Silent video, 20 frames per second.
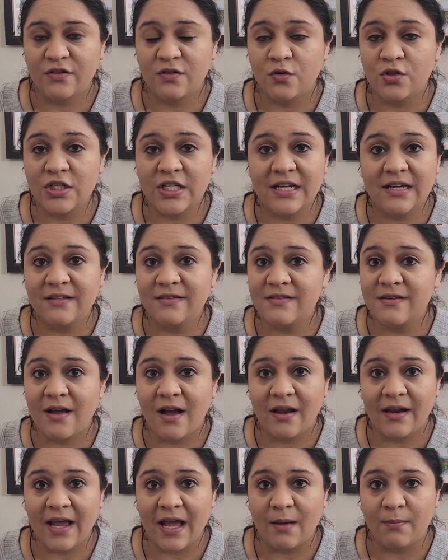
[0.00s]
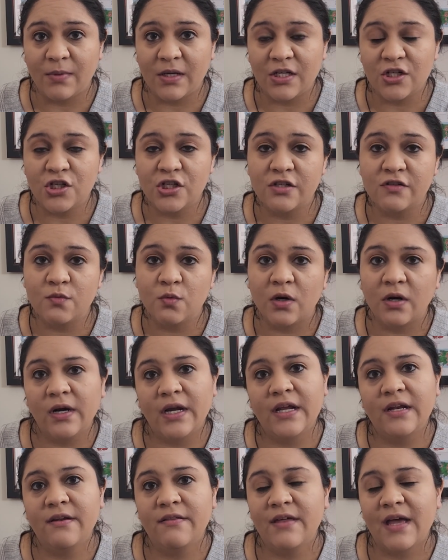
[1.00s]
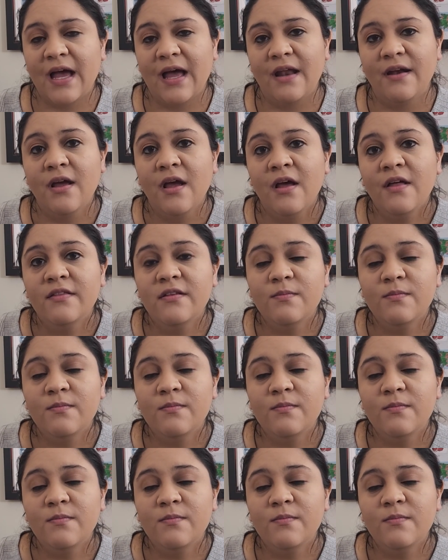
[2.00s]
So she is not happy. She's worried that